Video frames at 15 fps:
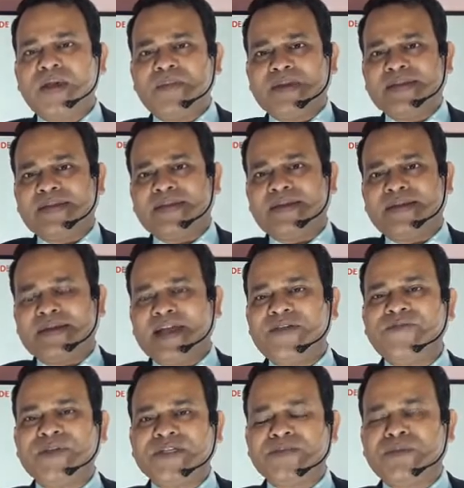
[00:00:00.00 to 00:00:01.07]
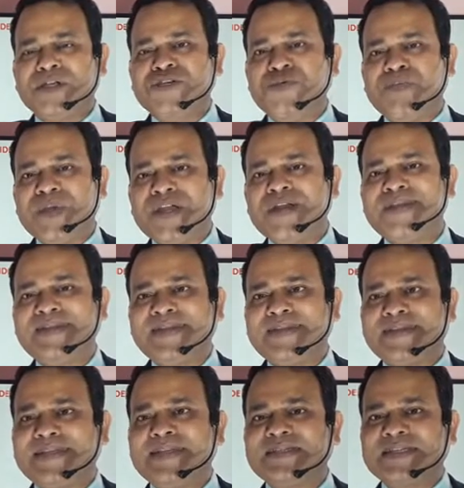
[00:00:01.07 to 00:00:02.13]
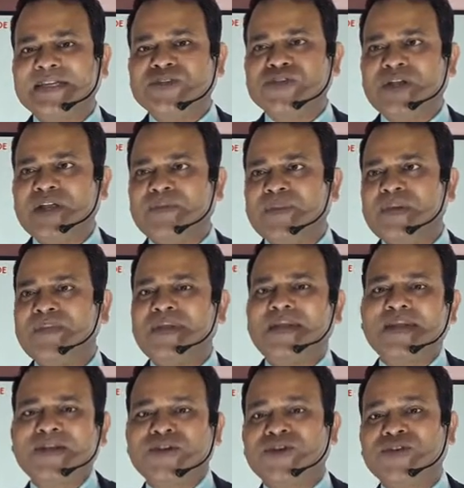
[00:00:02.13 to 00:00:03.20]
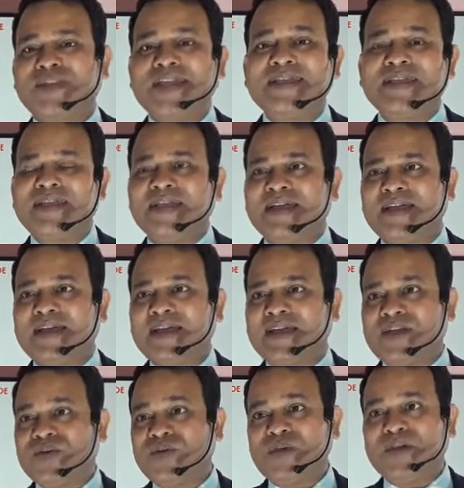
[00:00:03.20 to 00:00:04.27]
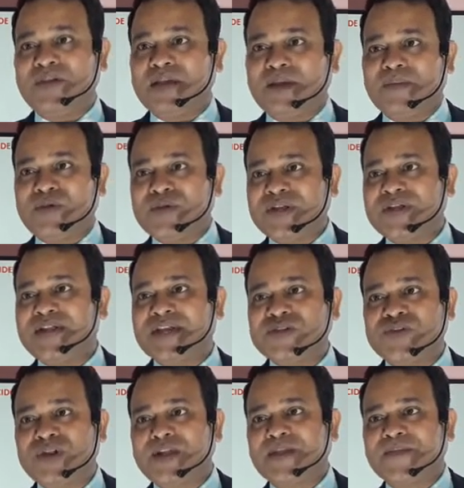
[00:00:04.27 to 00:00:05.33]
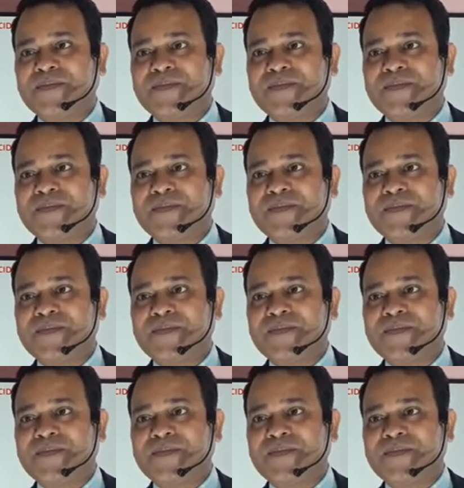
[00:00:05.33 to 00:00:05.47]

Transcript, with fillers: But their life is much bigger than this actually, and people are not thinking, uh, you know, uh, about it actually.